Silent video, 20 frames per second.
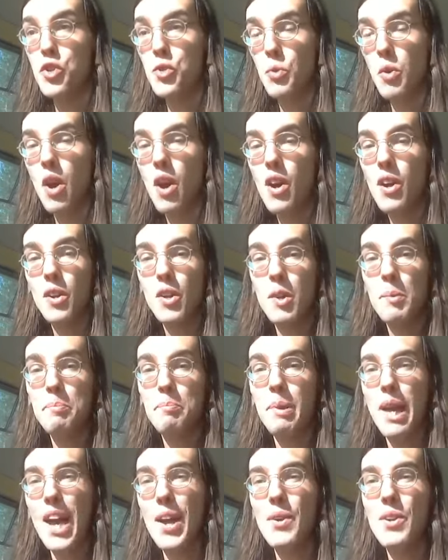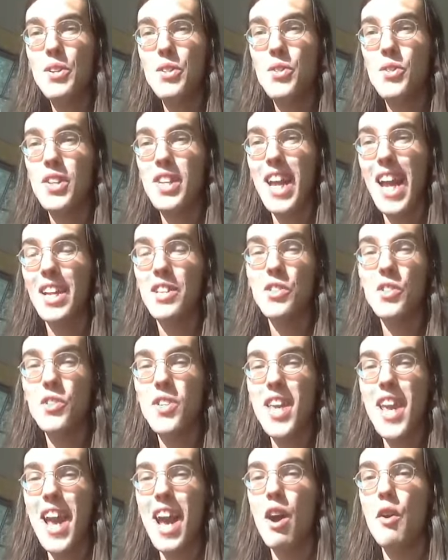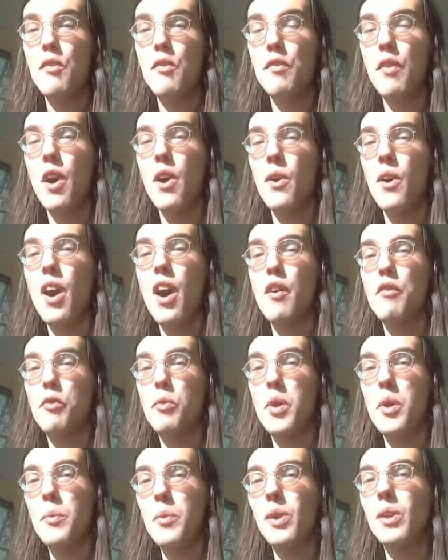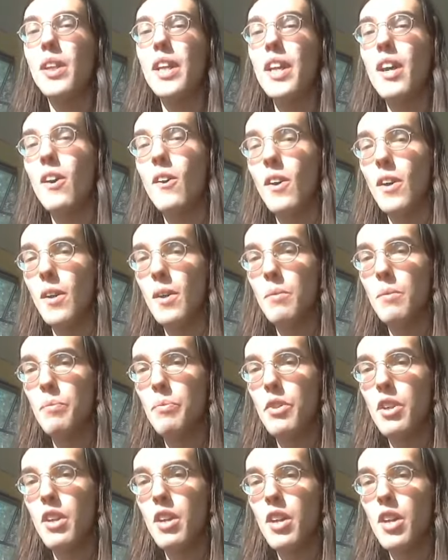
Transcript: draw a comparison, and see how far off we really are.